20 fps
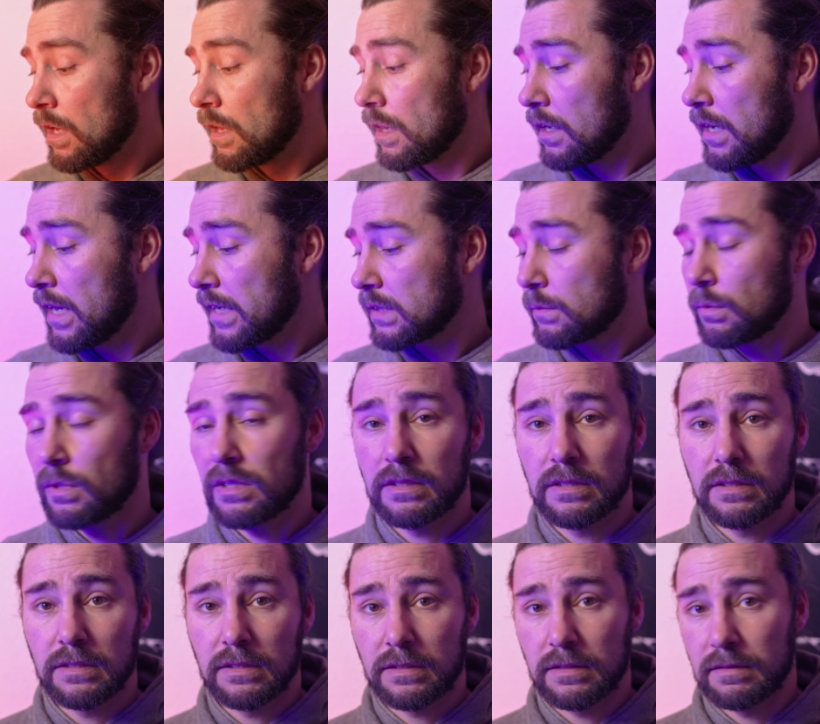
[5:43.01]
The next
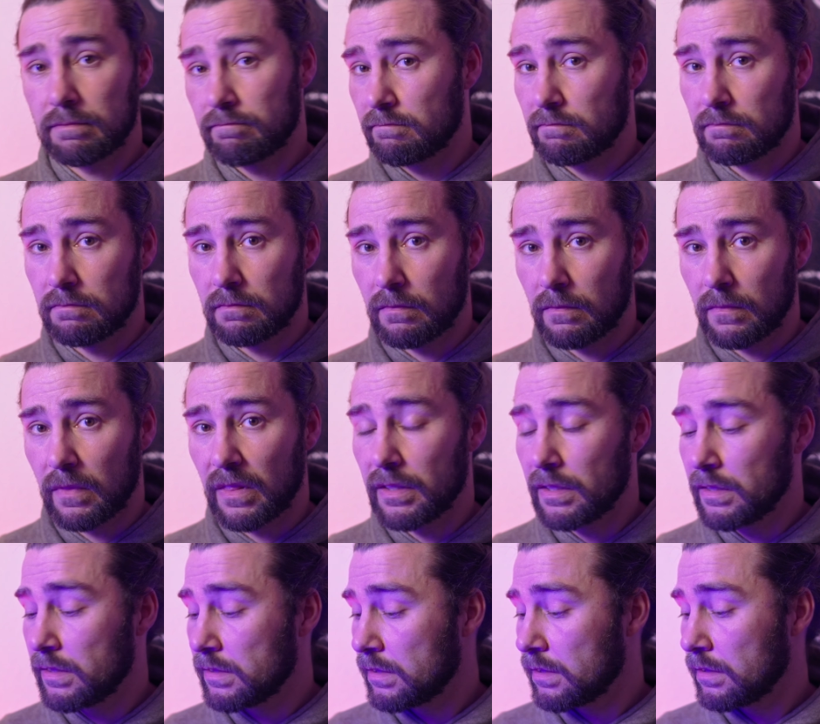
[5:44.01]
one is
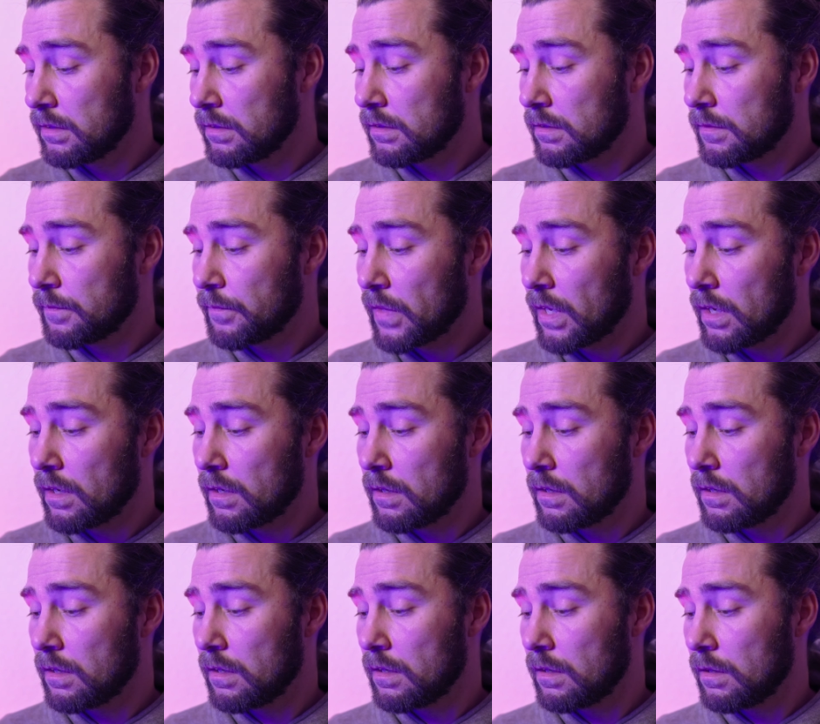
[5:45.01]
the easy
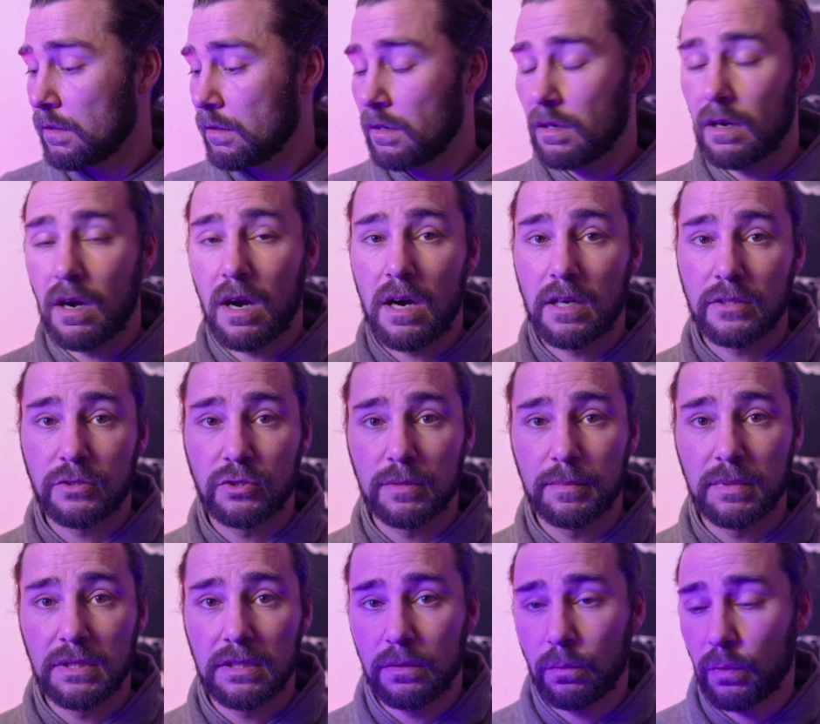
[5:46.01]

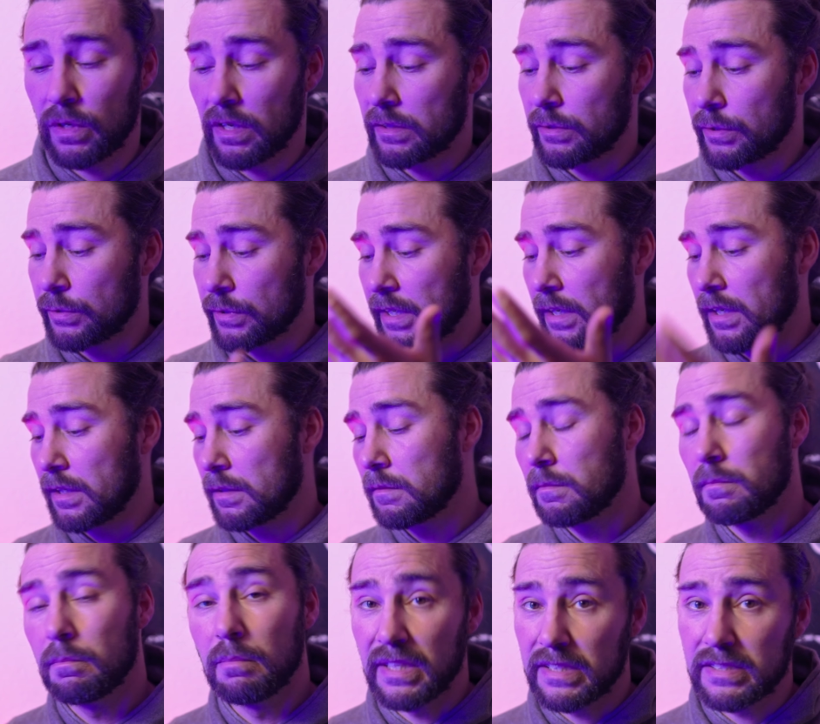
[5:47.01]
RGB, where you
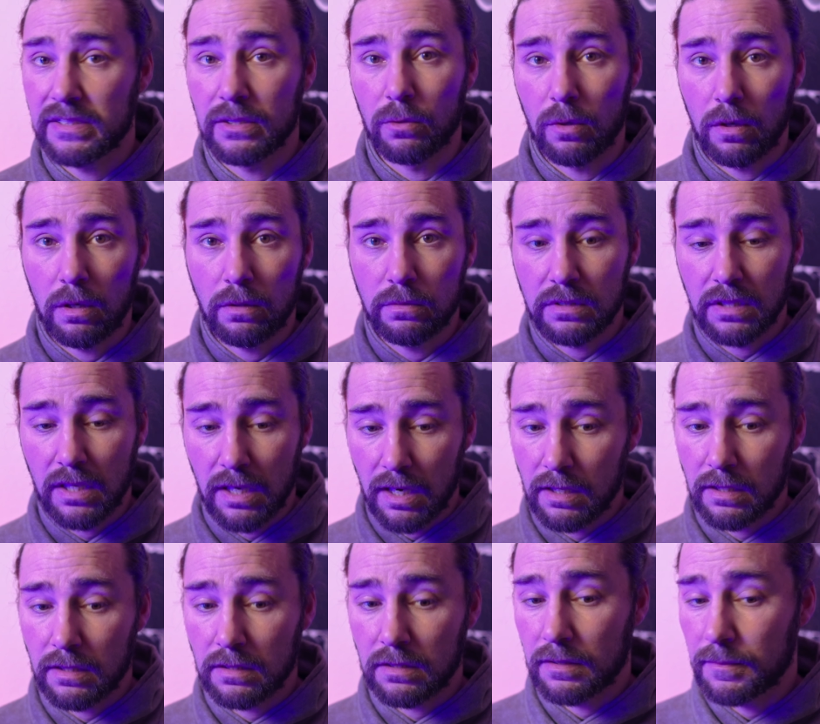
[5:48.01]
can mix your own
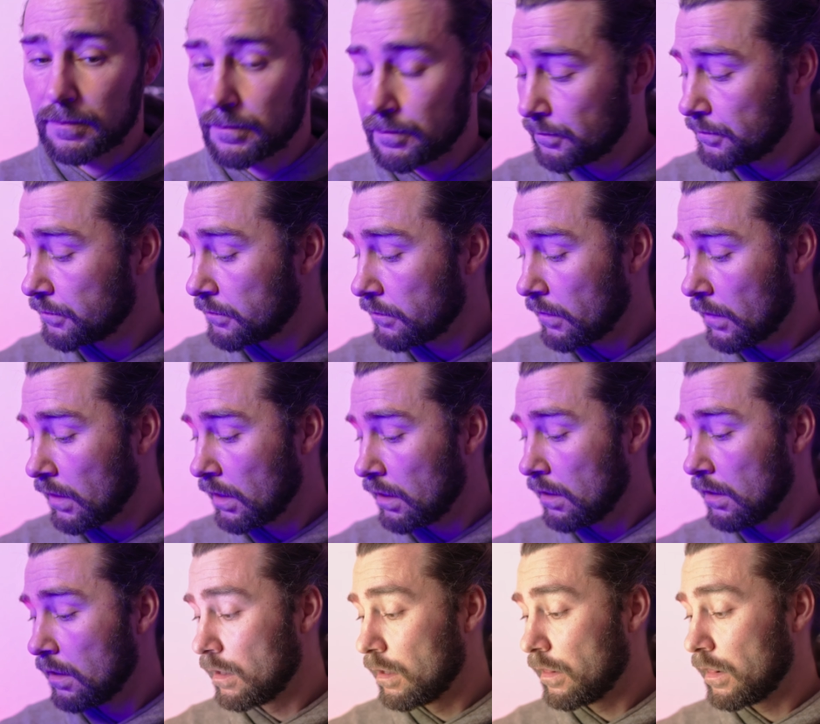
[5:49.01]
color.
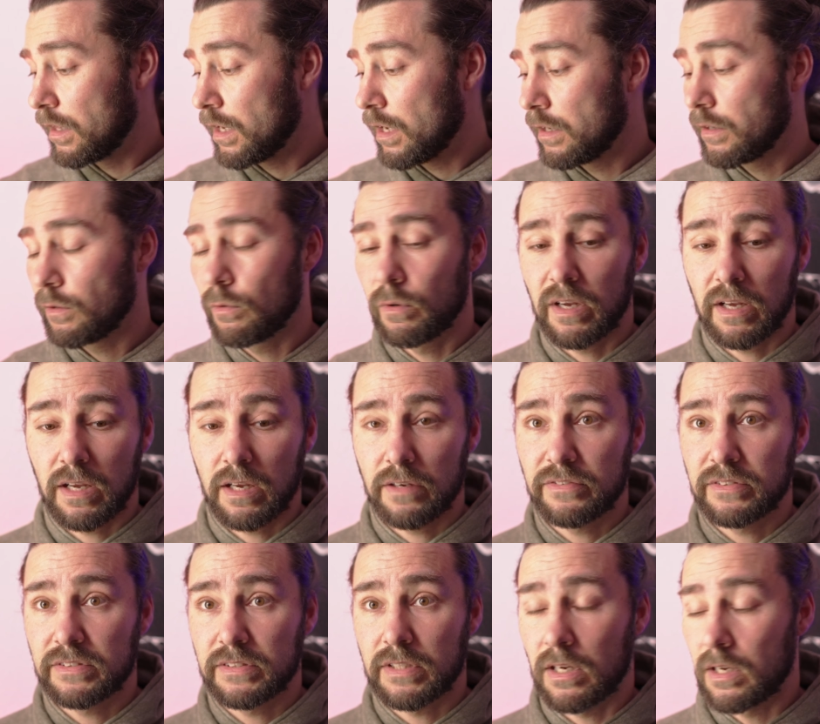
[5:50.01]
Then you
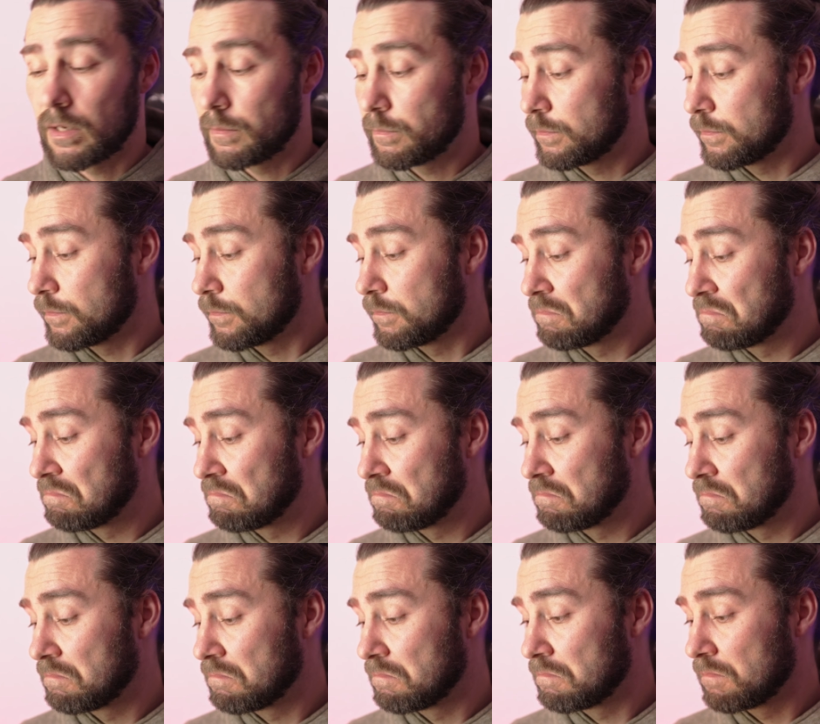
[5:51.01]
have some
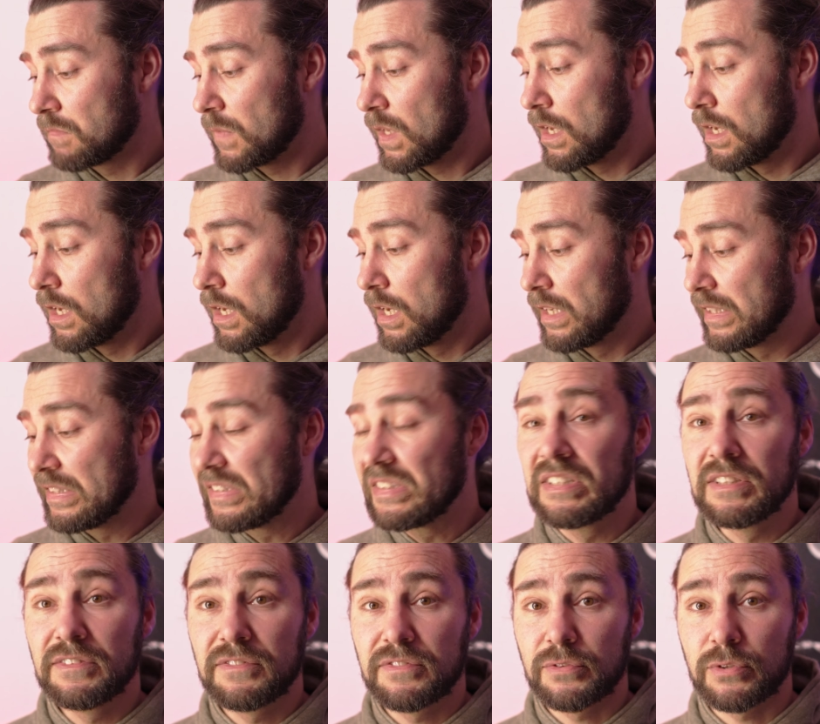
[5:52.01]

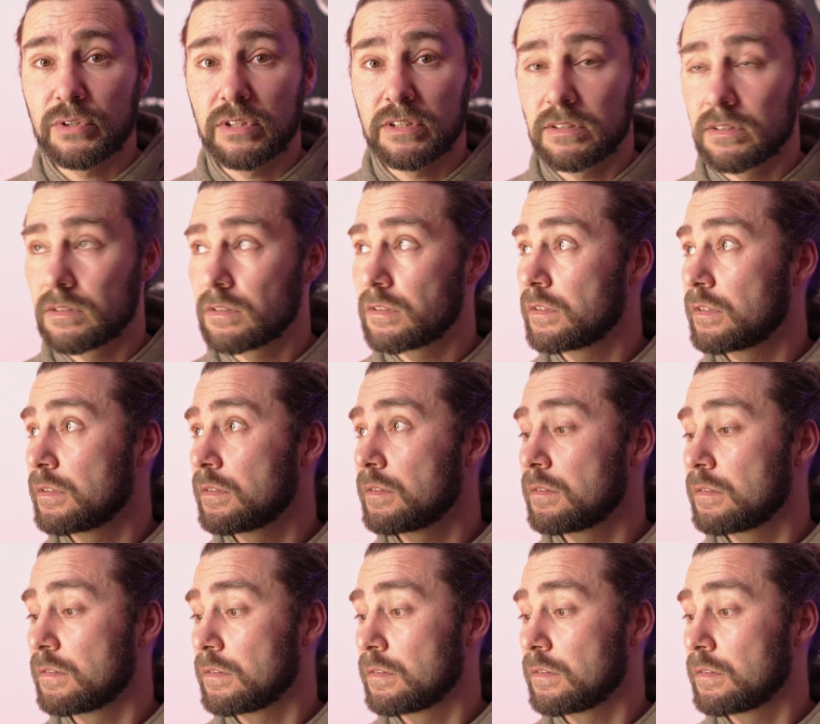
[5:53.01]
different,